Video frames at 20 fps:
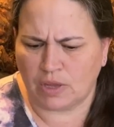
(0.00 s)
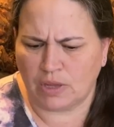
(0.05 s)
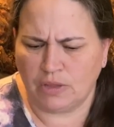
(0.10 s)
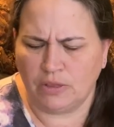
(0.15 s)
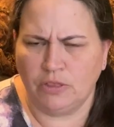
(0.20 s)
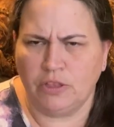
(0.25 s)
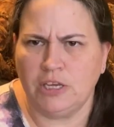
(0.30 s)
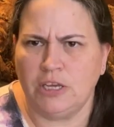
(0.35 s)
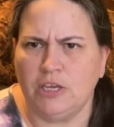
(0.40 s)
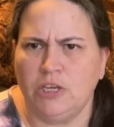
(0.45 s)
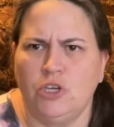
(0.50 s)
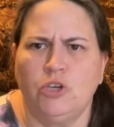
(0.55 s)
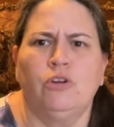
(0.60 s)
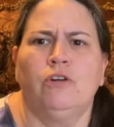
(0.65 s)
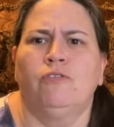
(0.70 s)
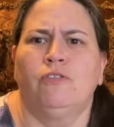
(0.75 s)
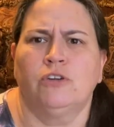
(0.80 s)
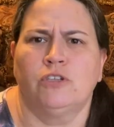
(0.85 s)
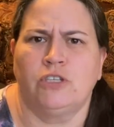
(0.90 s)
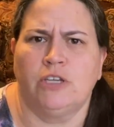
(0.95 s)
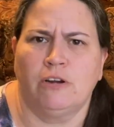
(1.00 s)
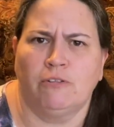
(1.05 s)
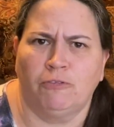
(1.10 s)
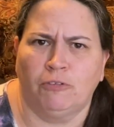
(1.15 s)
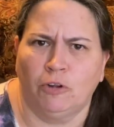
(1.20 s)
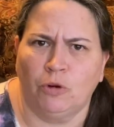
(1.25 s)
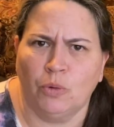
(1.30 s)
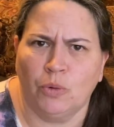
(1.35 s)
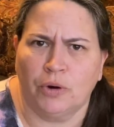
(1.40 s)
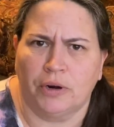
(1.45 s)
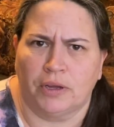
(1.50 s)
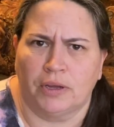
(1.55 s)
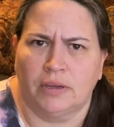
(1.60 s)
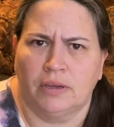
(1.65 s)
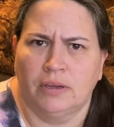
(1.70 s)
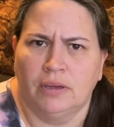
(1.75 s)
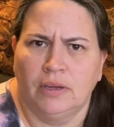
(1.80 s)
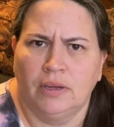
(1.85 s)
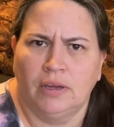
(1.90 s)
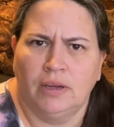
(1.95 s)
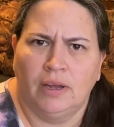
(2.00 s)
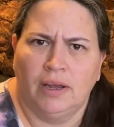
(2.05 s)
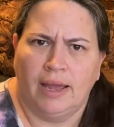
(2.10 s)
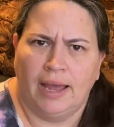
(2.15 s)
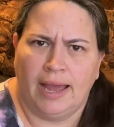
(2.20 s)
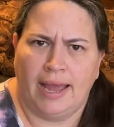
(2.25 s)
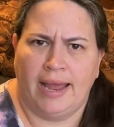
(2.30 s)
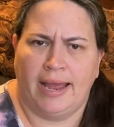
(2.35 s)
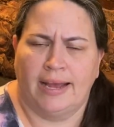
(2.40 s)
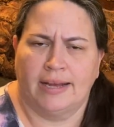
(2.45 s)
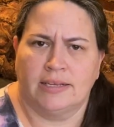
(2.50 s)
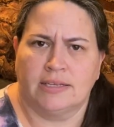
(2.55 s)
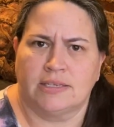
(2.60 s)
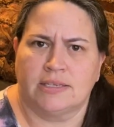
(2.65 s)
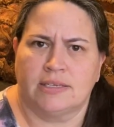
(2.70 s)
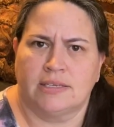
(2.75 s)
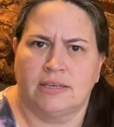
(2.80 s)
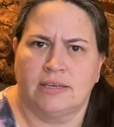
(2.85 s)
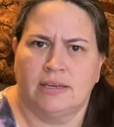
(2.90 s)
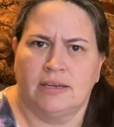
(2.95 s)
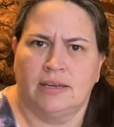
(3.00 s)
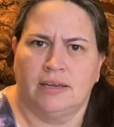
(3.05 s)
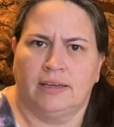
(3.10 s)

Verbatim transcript: the University of Florida has